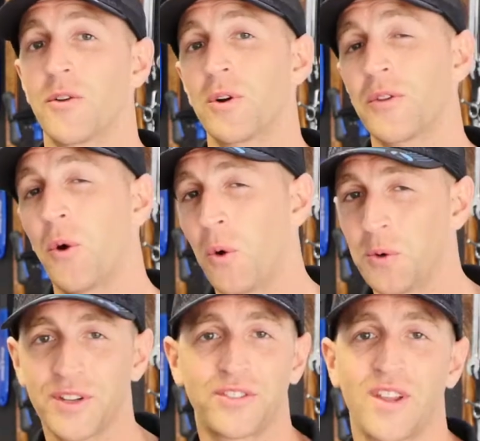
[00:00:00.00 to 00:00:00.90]
They're one of the
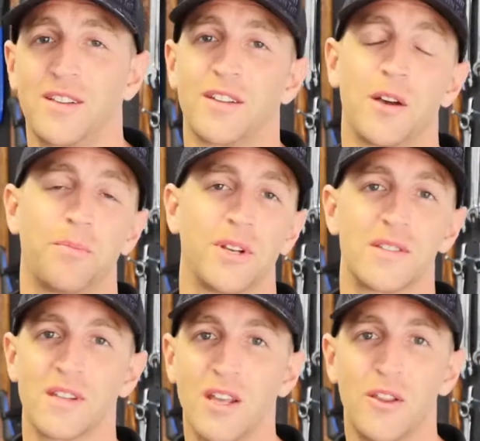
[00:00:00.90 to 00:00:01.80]
oldest cycling
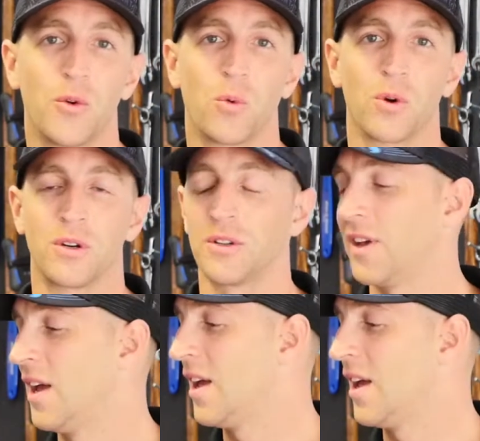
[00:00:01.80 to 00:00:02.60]
companies in the world,